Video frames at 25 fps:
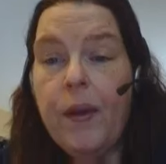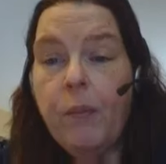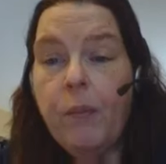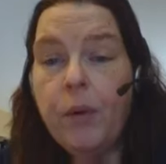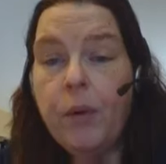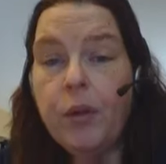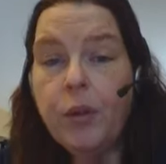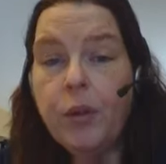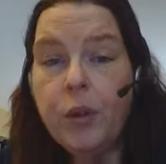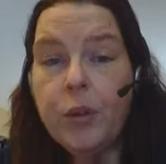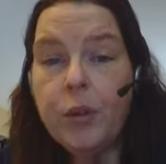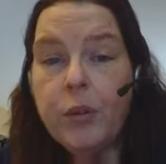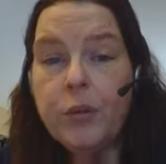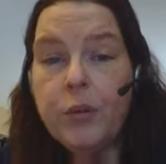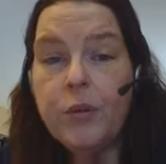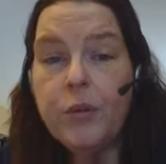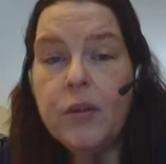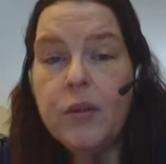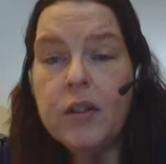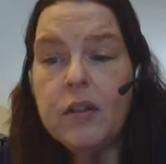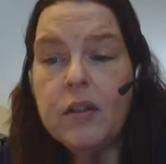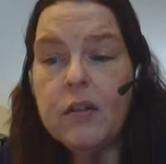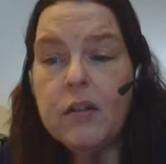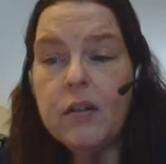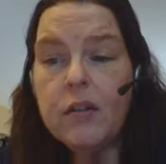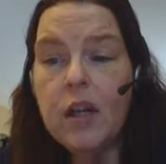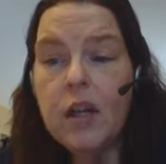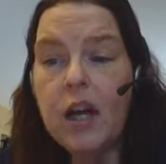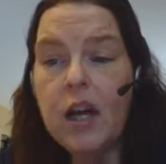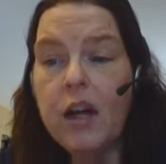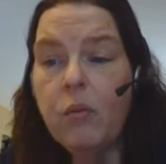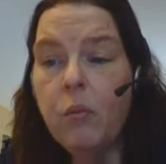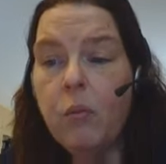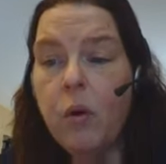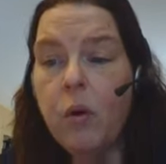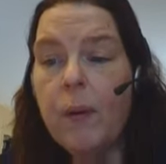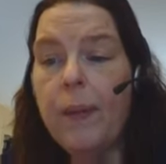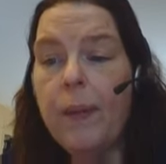that will lose
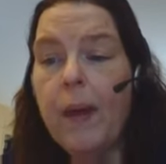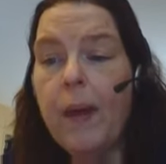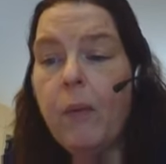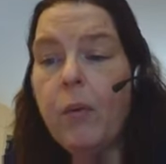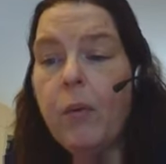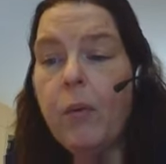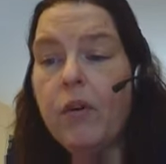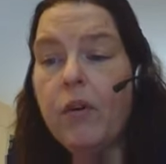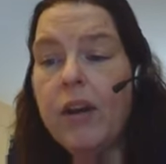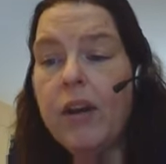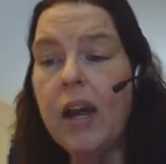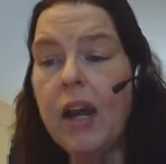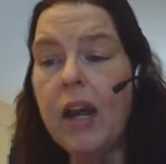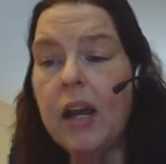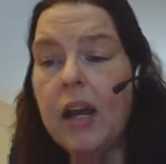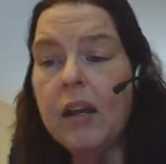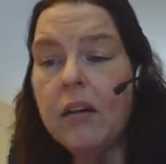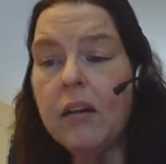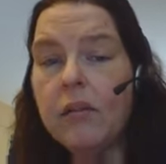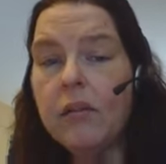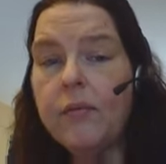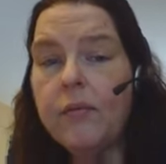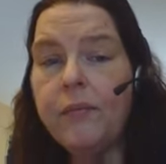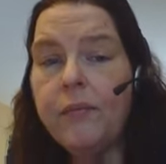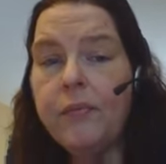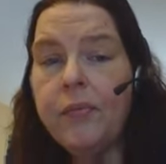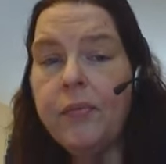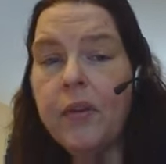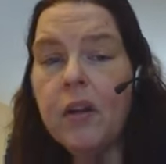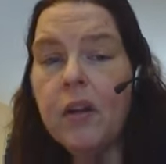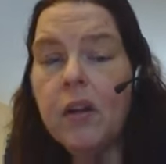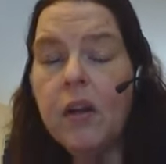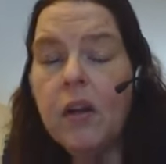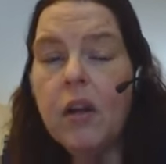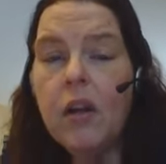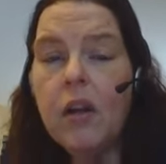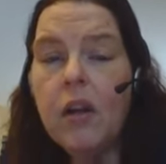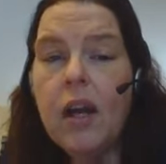and one that will gain.
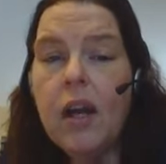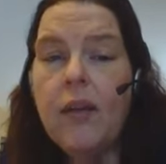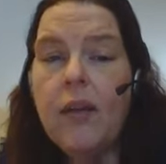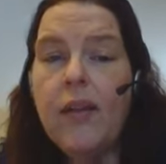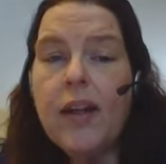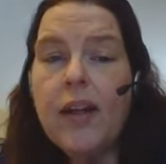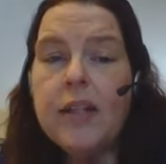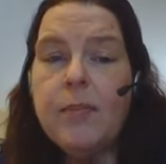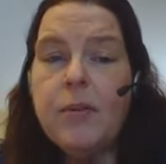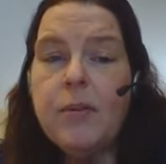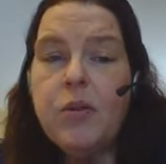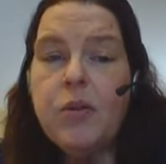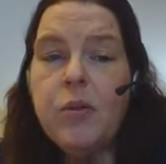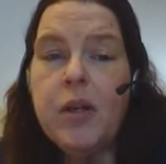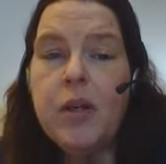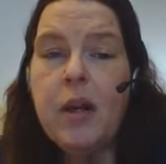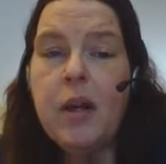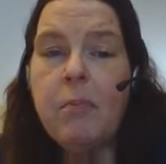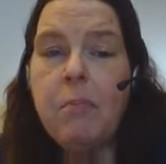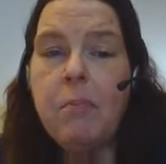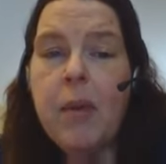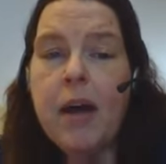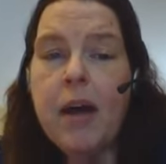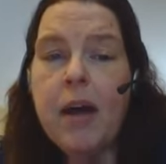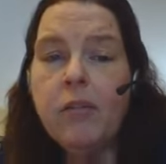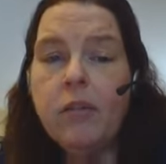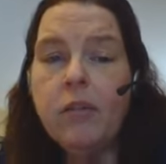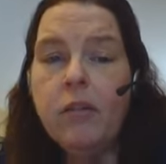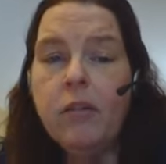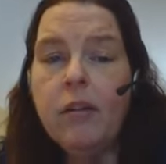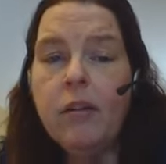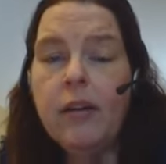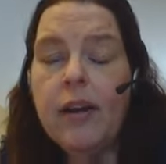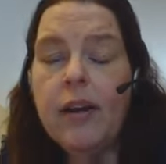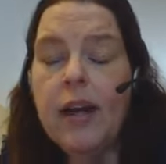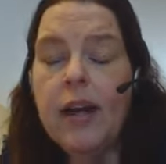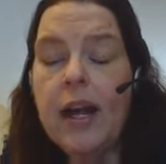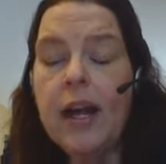And that's between a
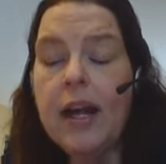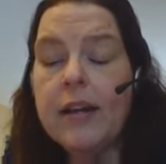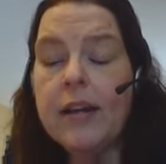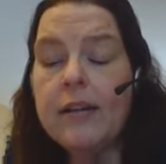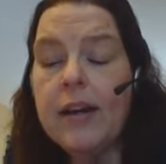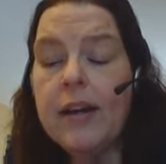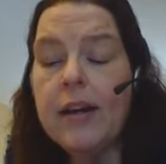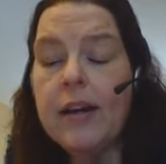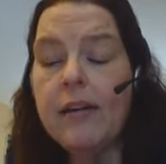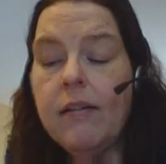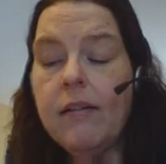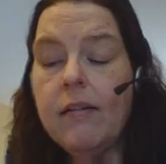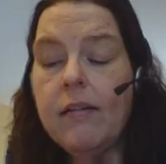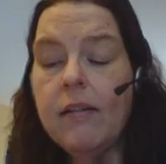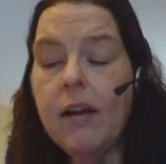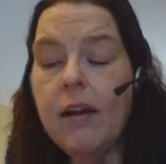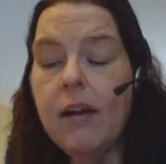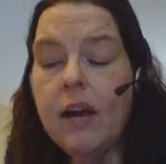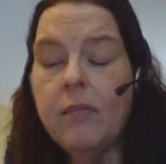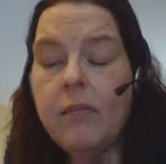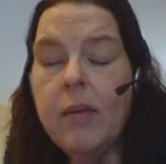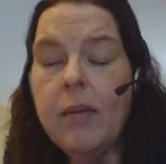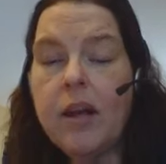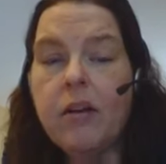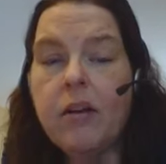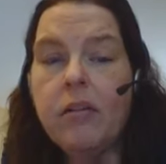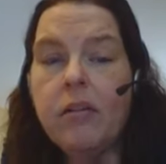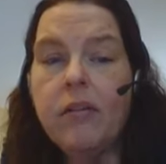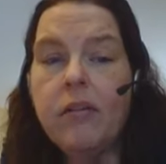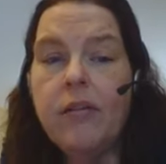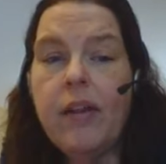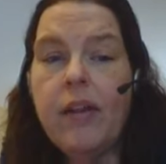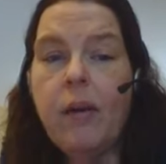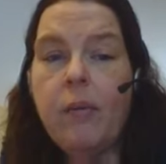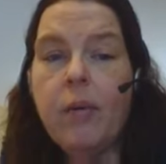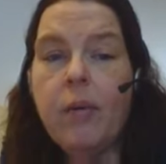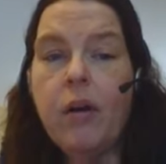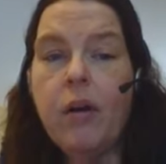metal and a nonmetal.
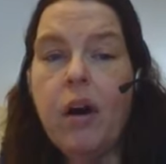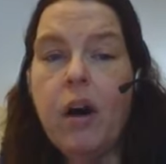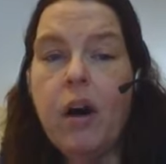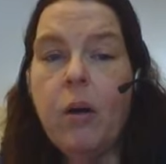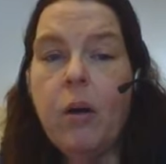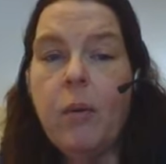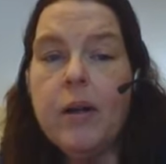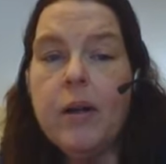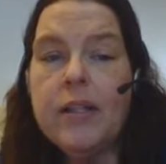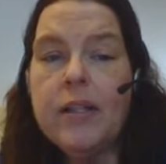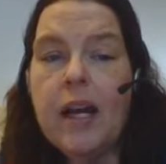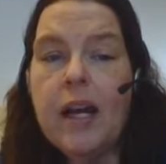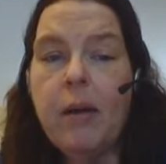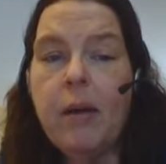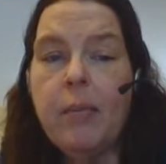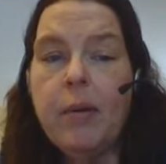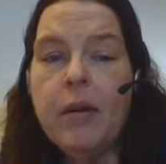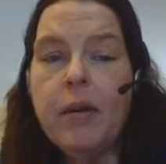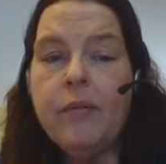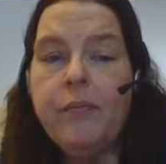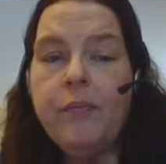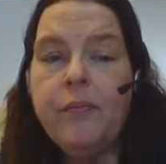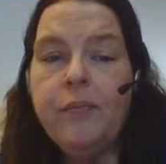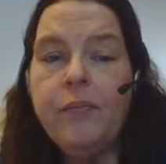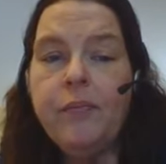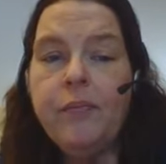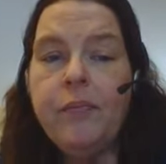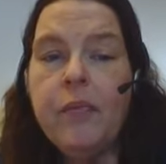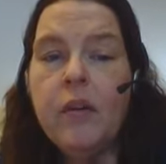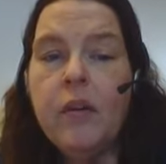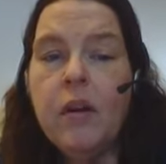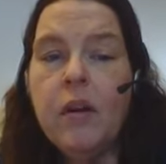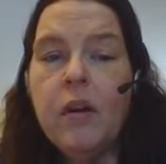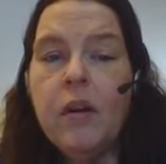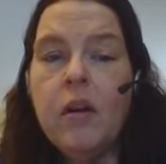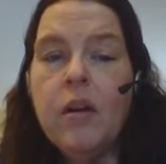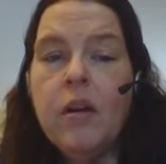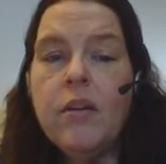That will always happen.
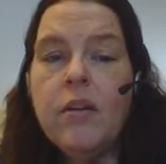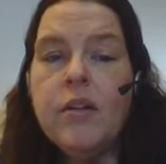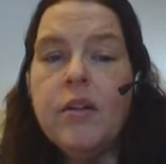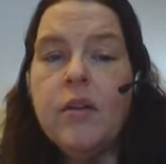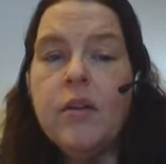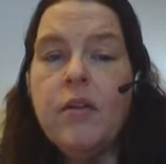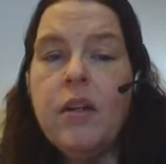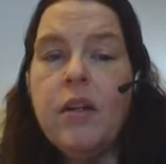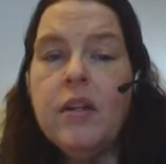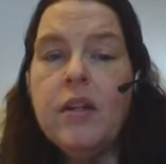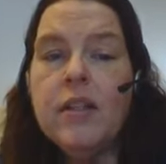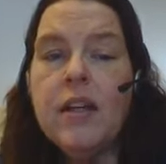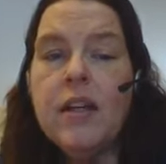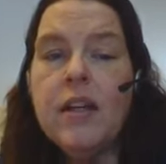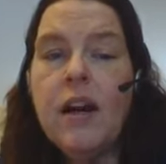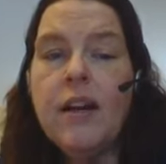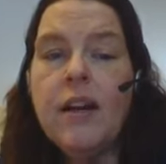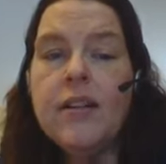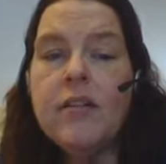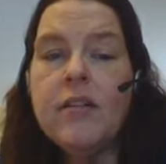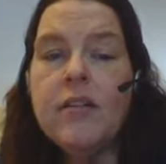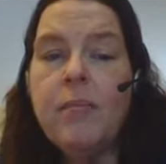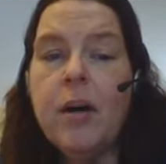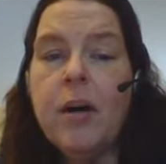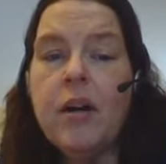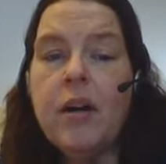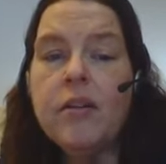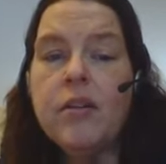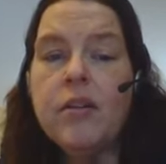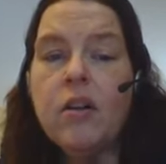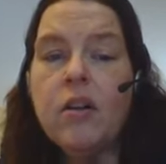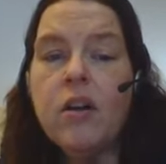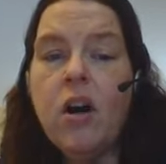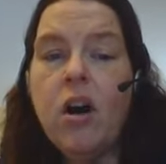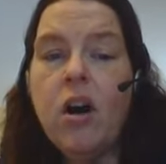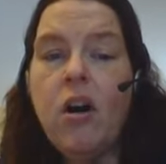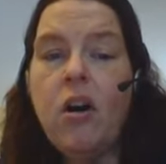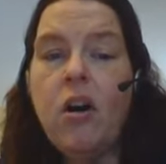So these kinds of bonds
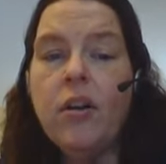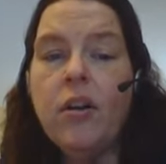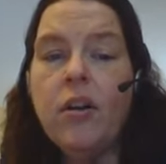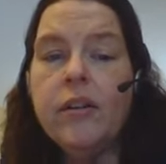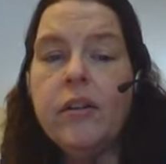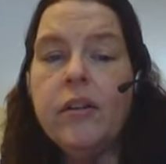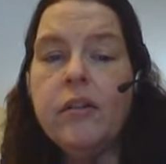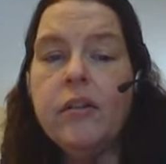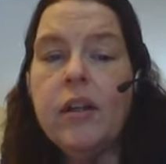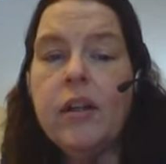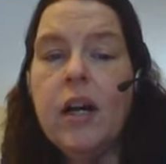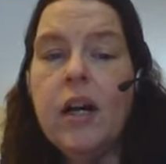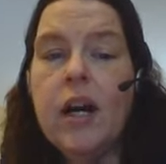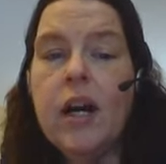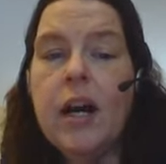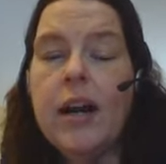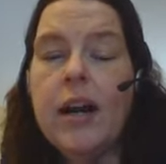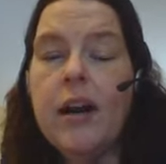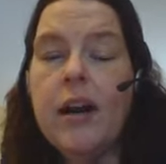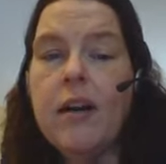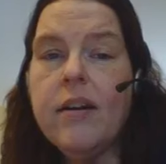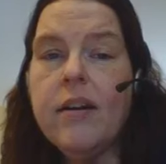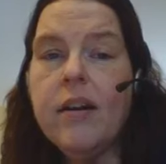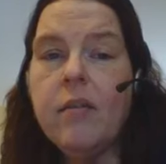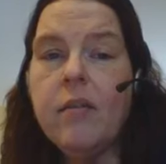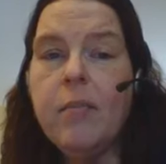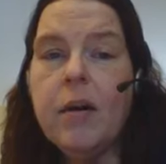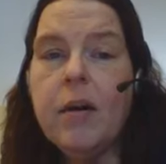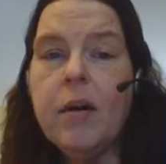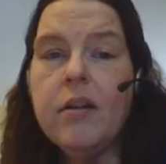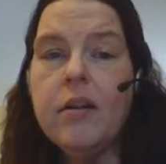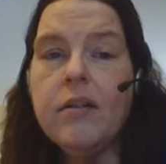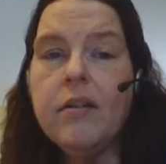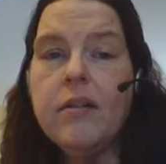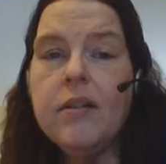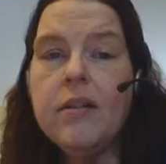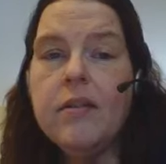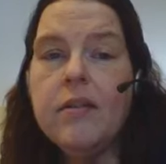are called ionic
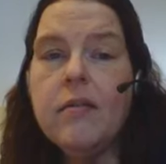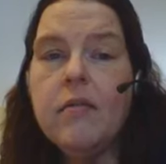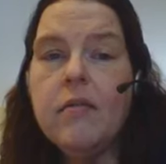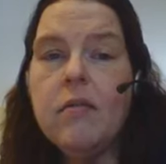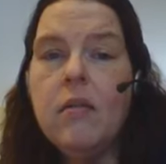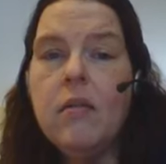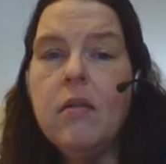bonds.